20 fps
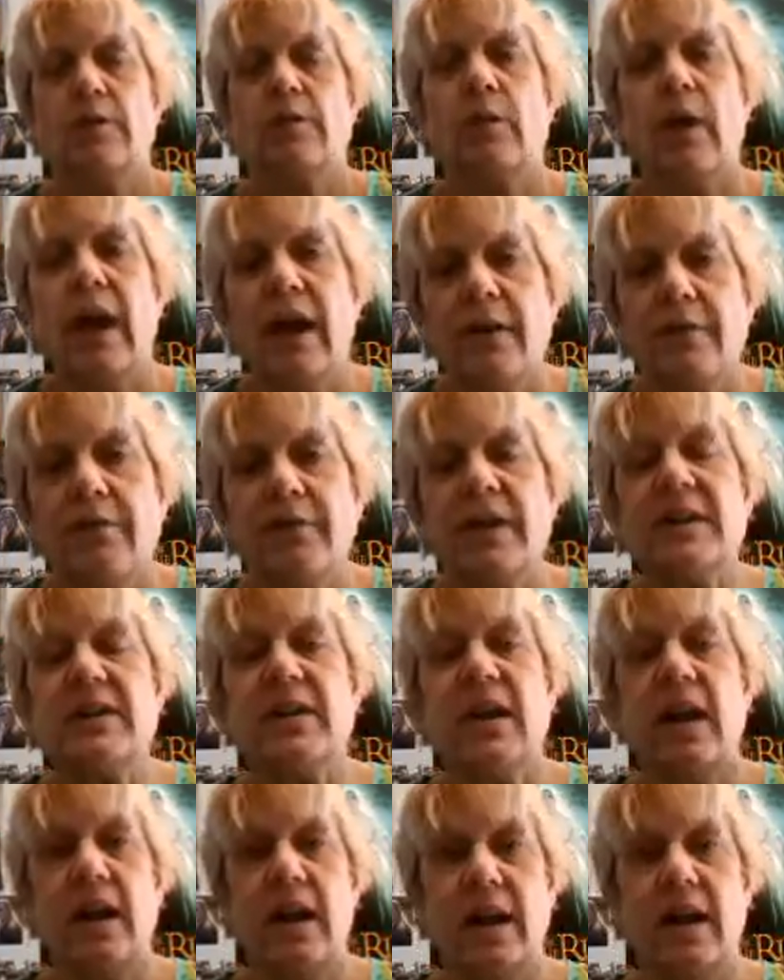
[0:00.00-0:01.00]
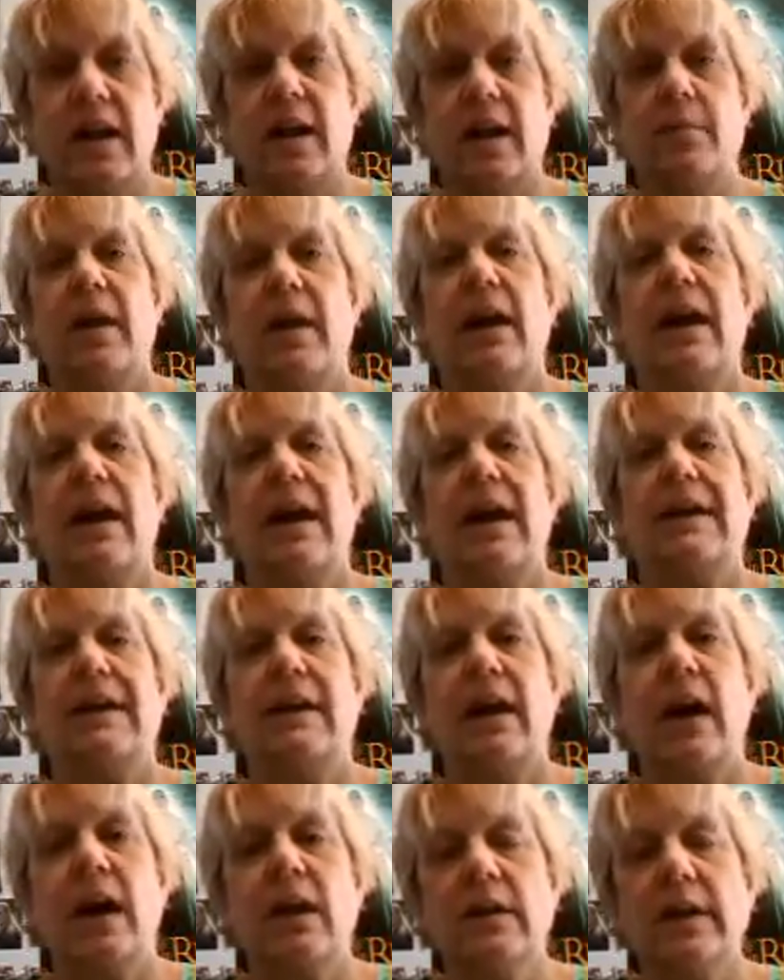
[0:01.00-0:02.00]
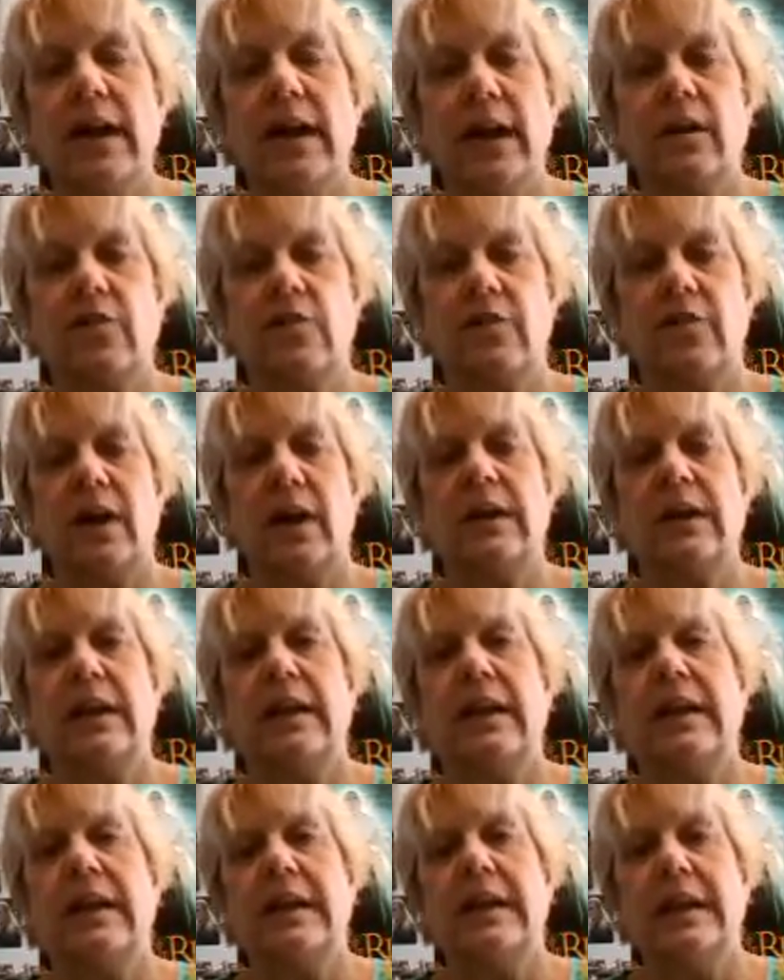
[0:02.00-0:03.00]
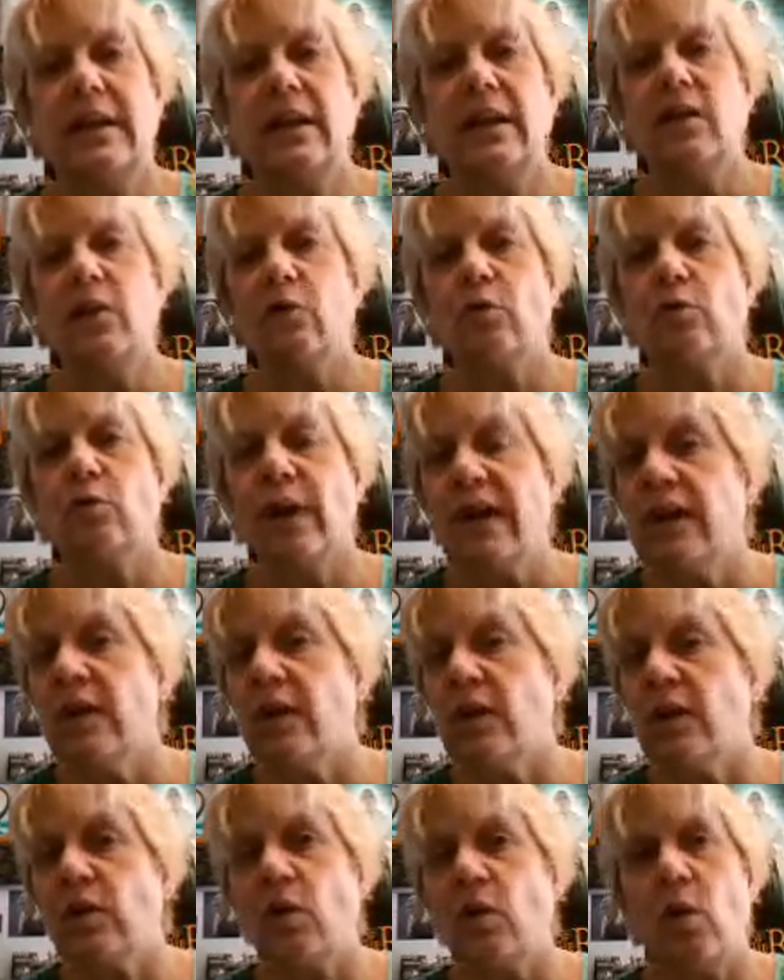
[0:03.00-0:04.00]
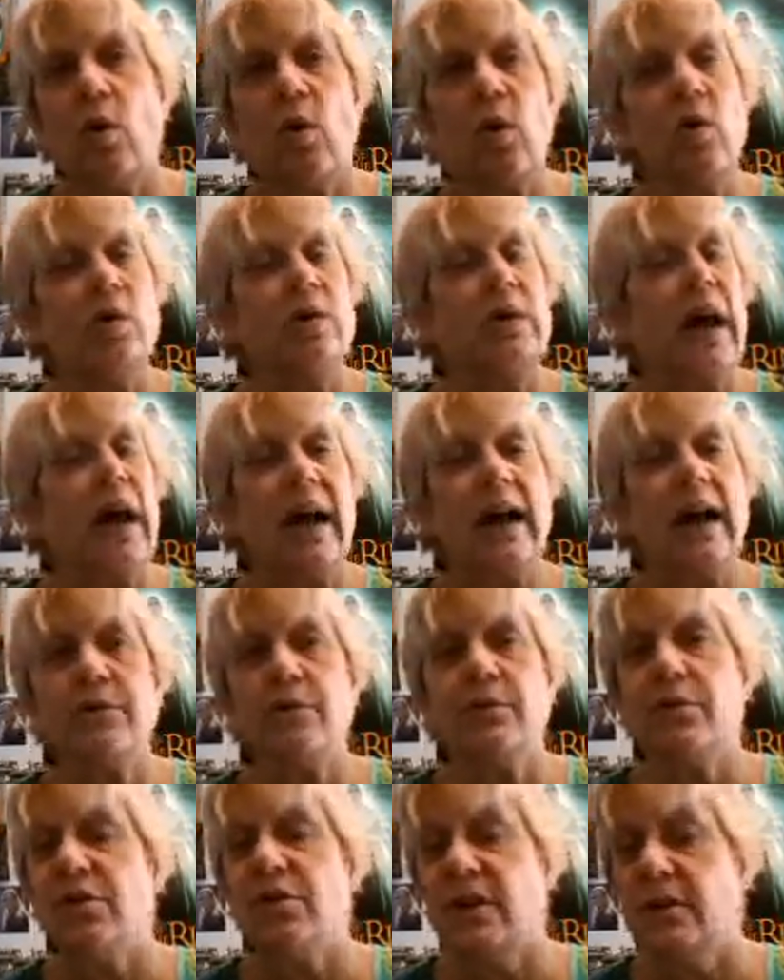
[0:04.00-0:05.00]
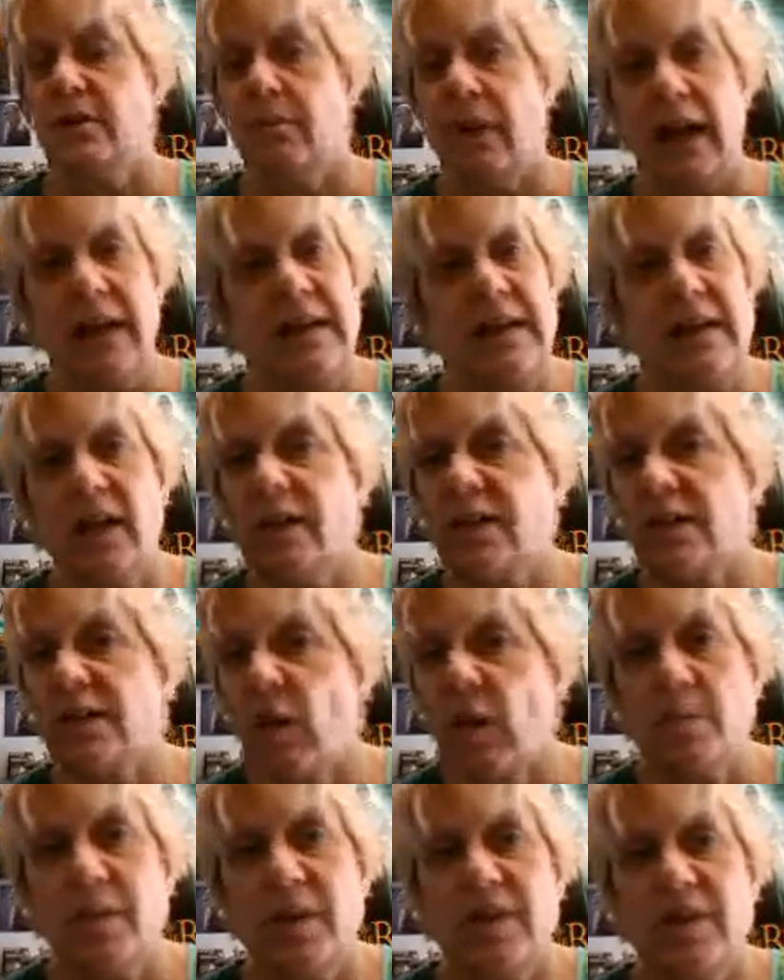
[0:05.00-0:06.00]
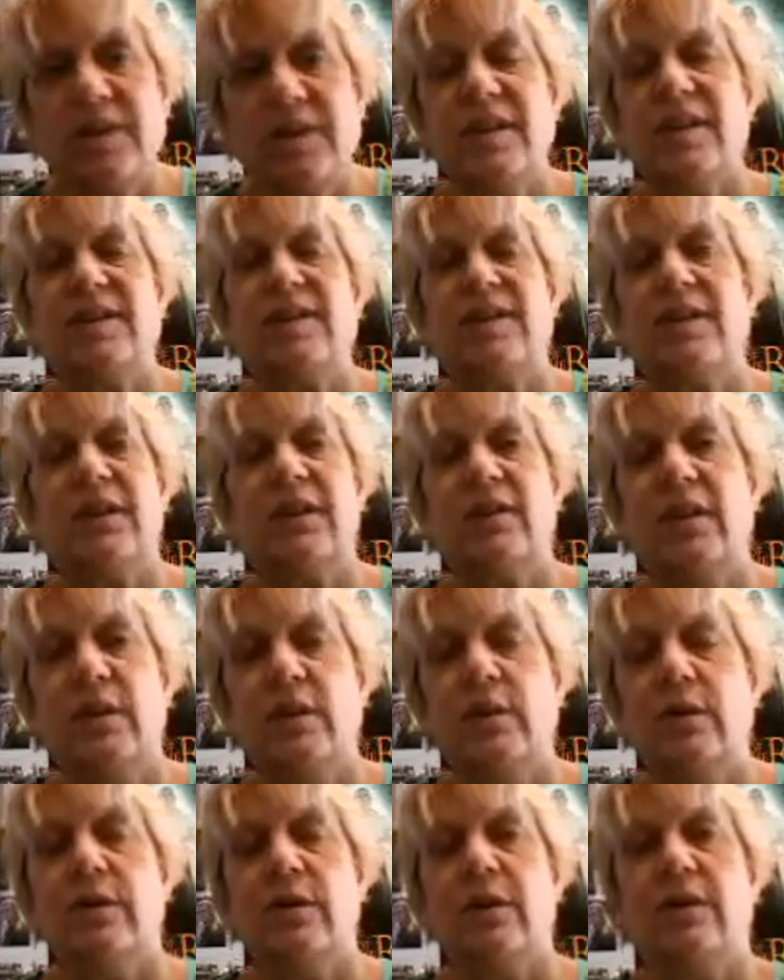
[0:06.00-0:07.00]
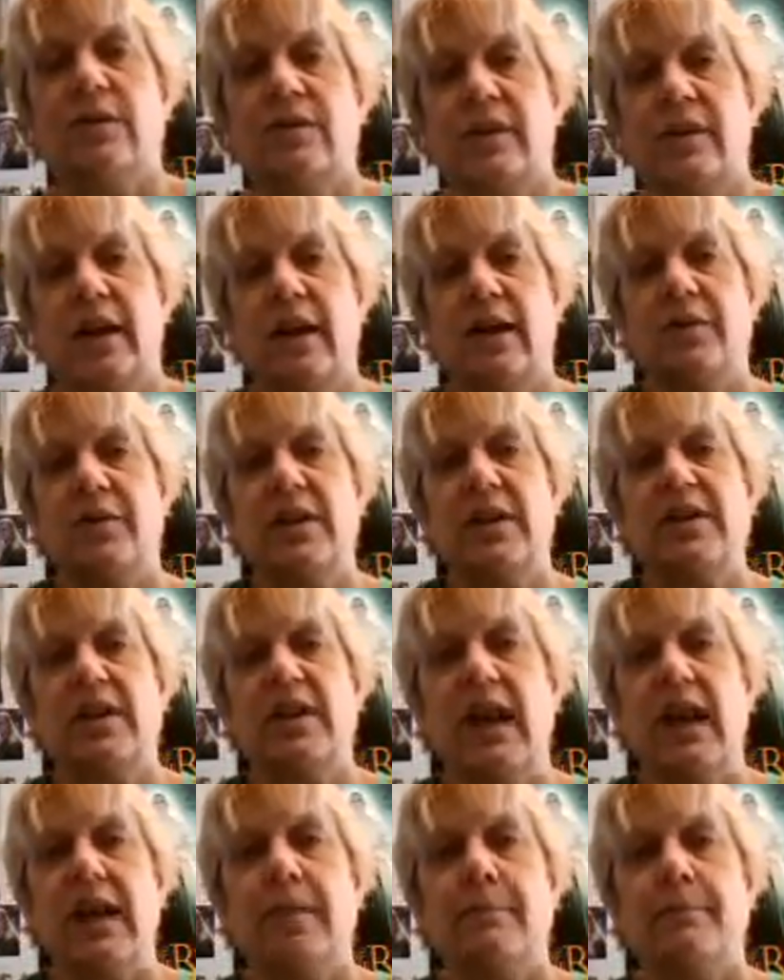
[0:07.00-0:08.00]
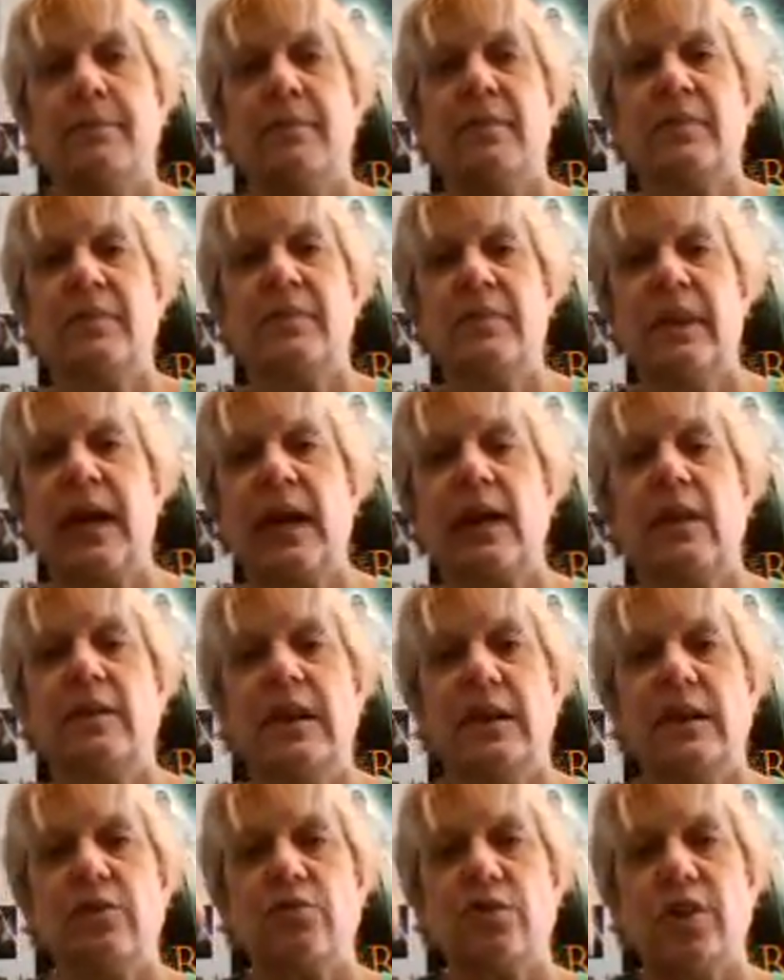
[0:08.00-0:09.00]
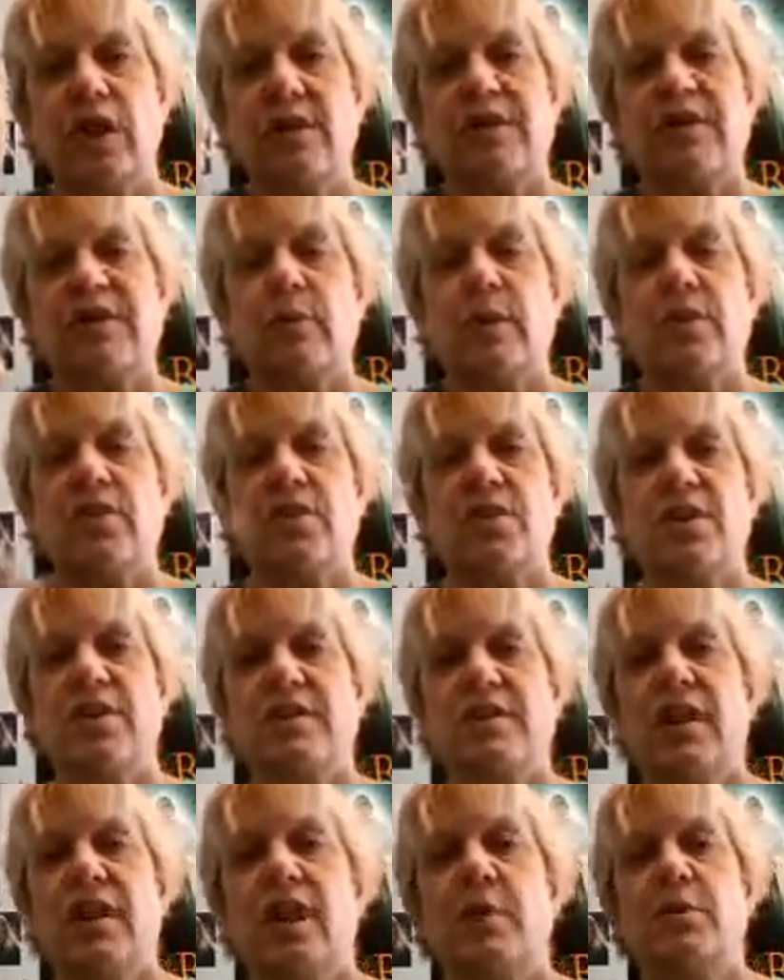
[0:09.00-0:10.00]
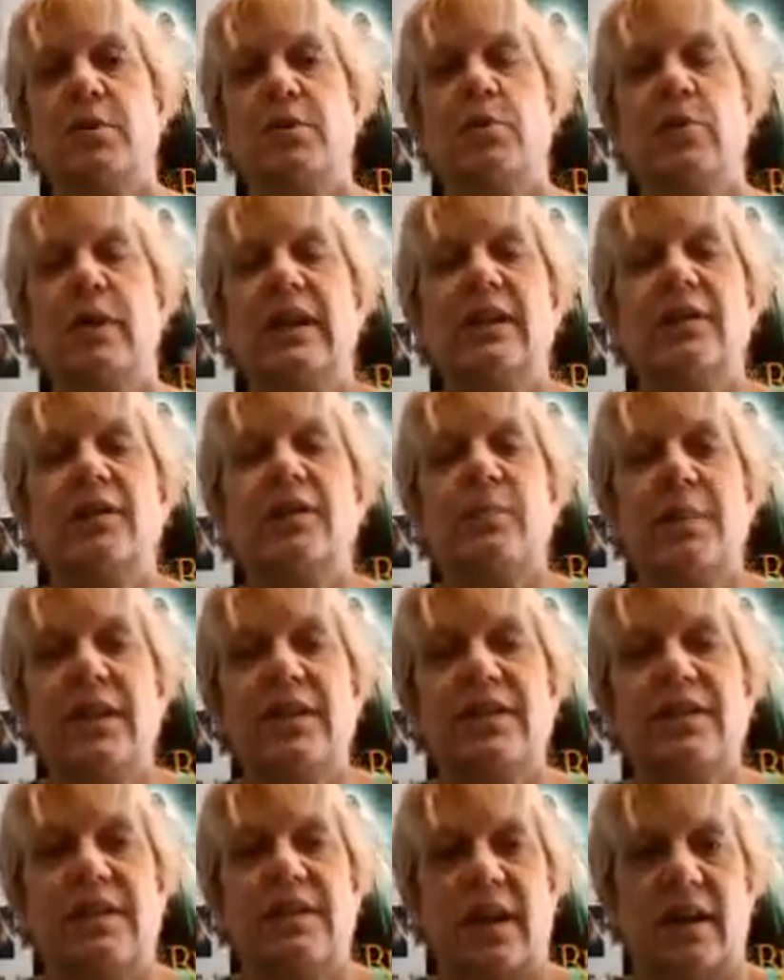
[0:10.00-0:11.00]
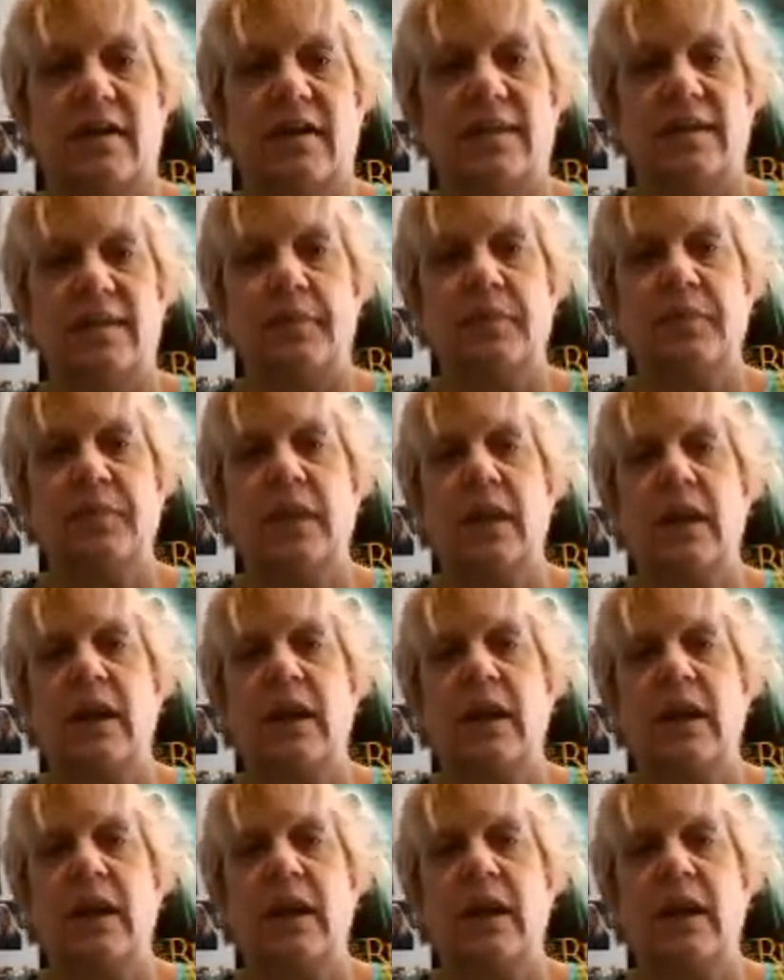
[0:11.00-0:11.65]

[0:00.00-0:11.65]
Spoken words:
So every time an electron in regular old hydrogen, minding its own business in the universe, every time that electron switches between the spin states,